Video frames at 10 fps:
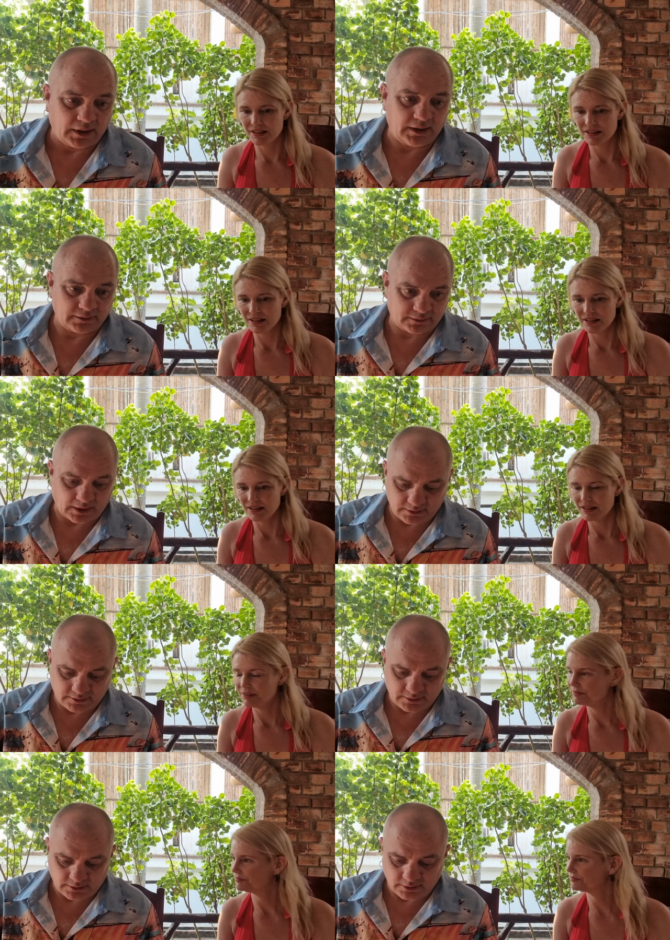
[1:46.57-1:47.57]
Speaker 1: It
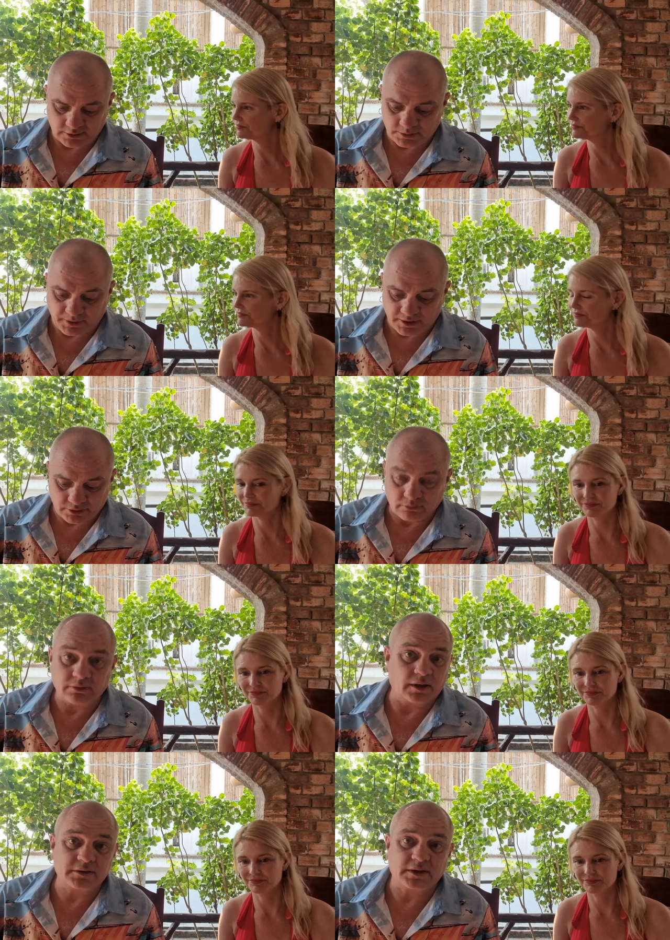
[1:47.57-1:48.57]
does look special.
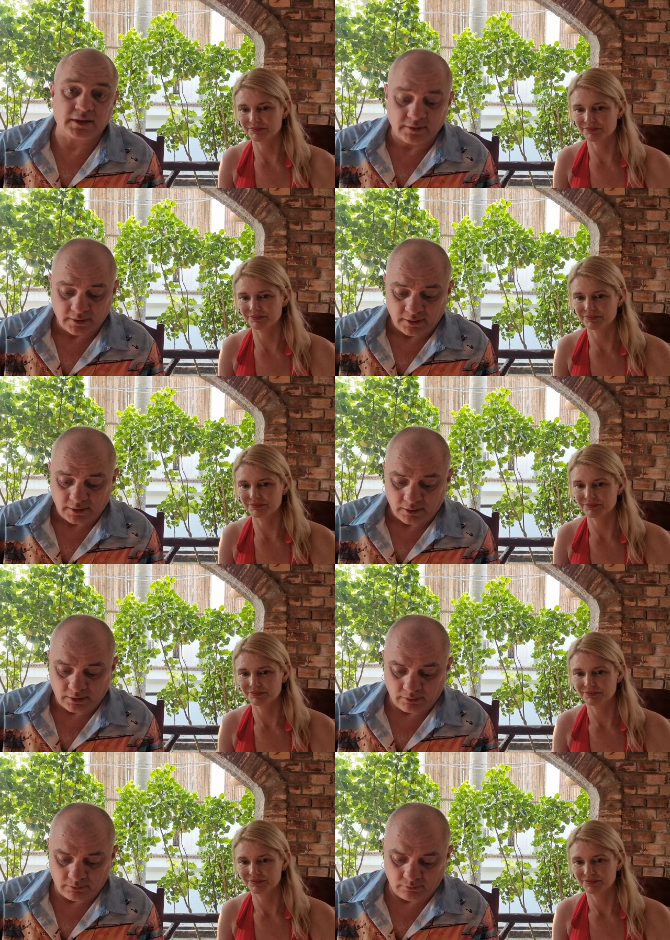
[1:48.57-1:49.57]
Like I say,
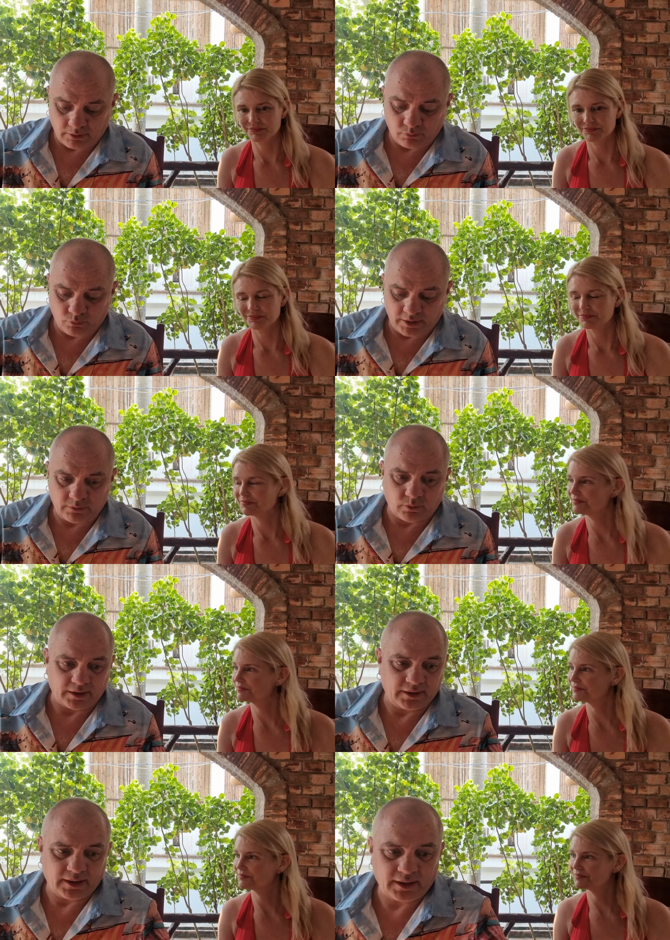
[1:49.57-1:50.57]
when we
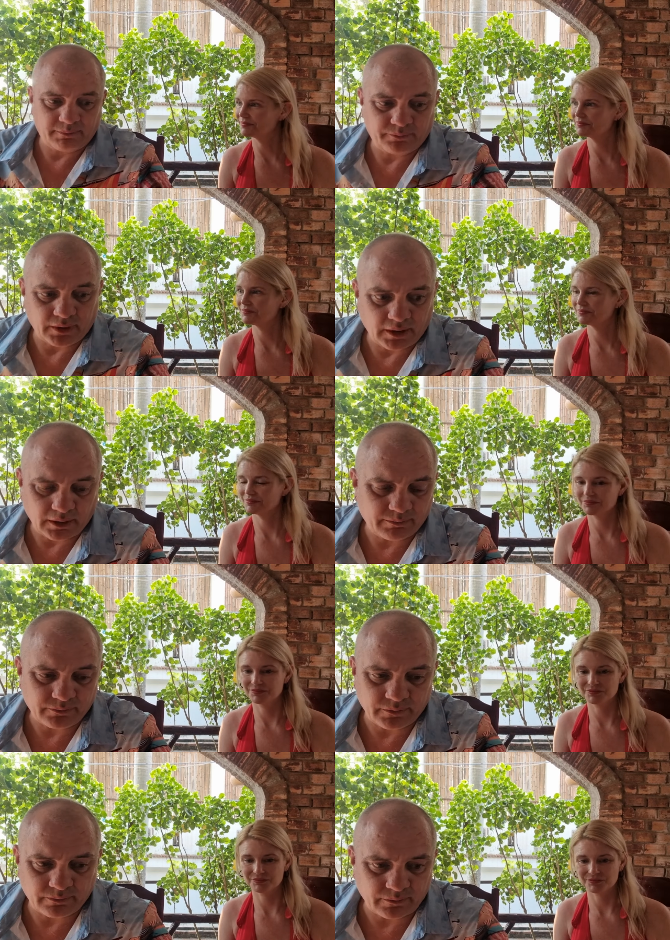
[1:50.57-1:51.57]
went there
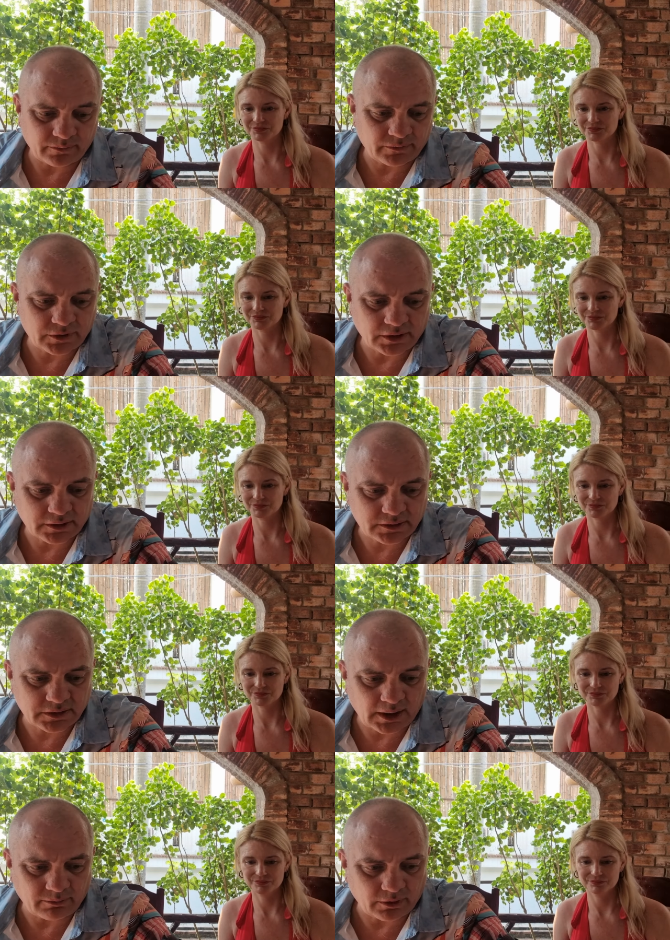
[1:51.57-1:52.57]
um, to the
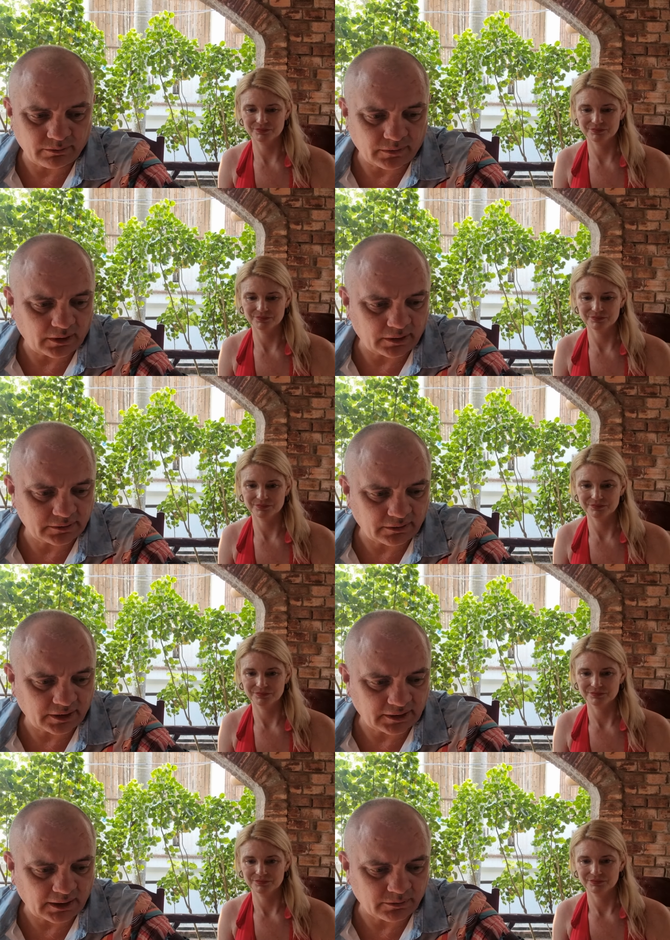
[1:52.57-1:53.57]
tap room, I don't
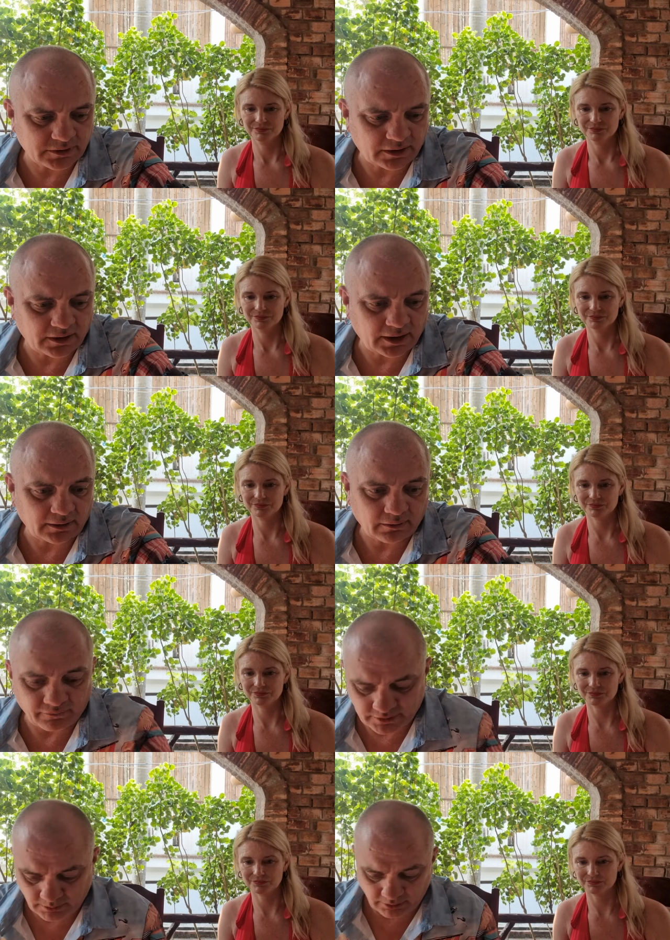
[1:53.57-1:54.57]
think that was a thing.
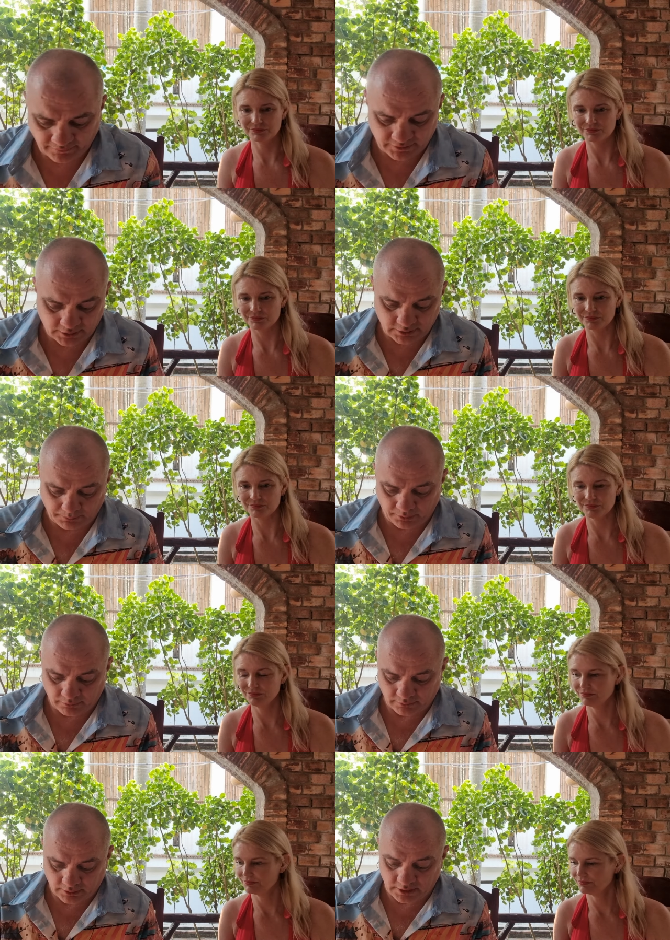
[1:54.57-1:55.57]
Obviously, we have to use a
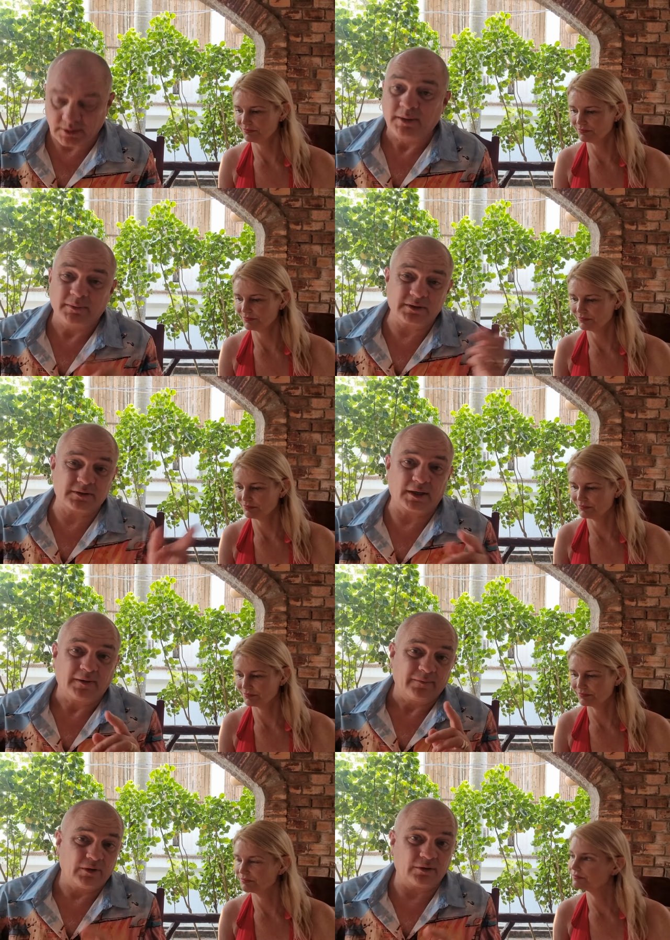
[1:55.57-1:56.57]
Blanc glass. Like as I say,
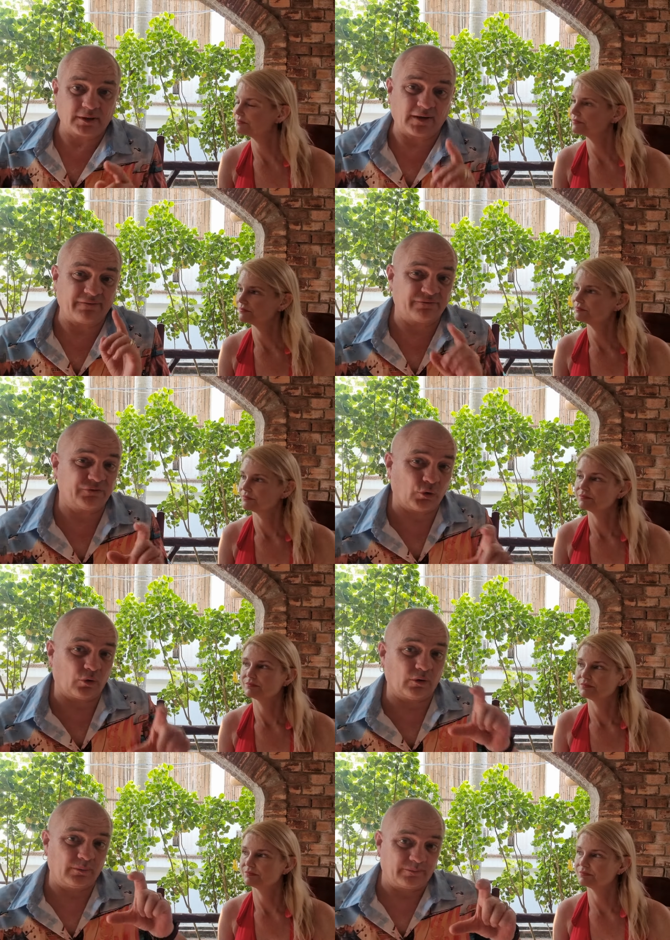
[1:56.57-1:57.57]
you could get
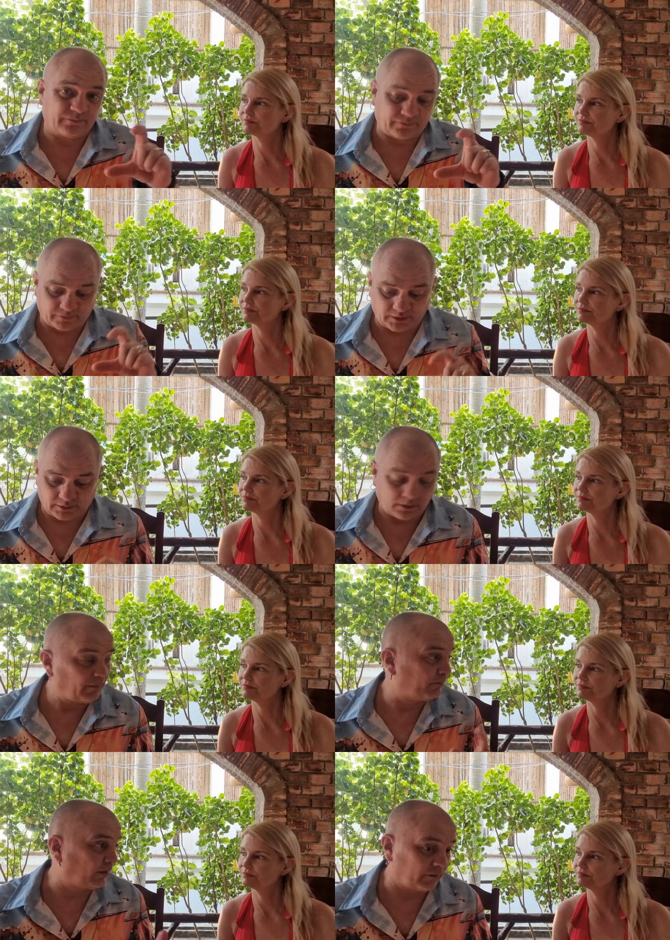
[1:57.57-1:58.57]
four
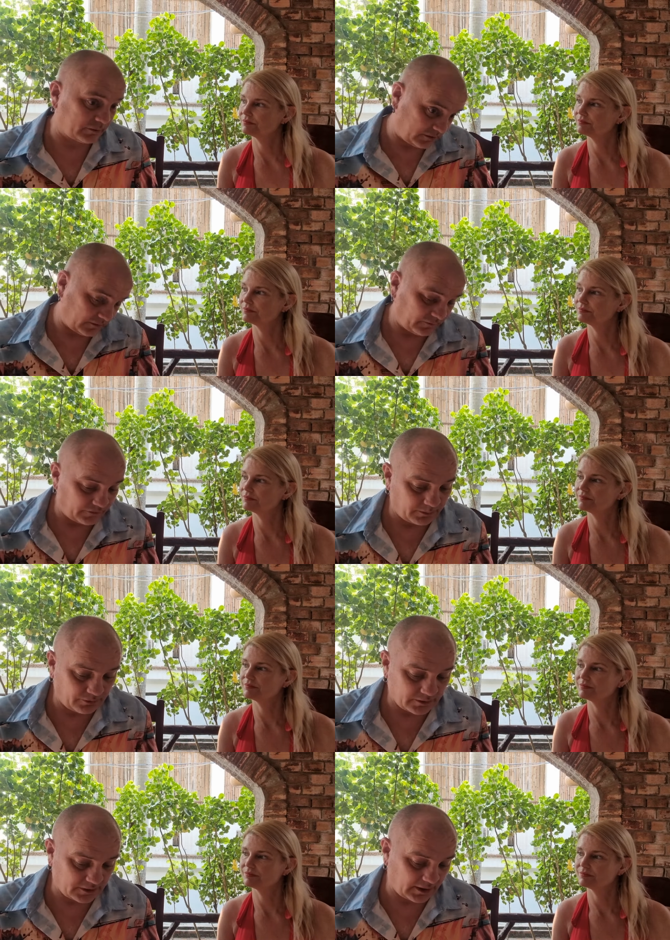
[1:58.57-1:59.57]
Blancs for the
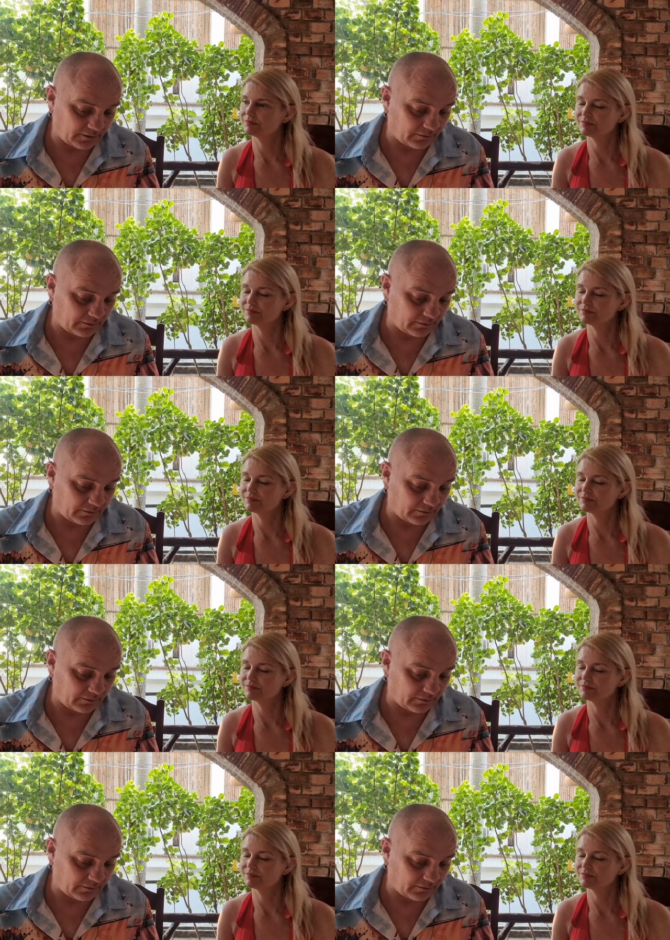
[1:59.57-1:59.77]
price of that,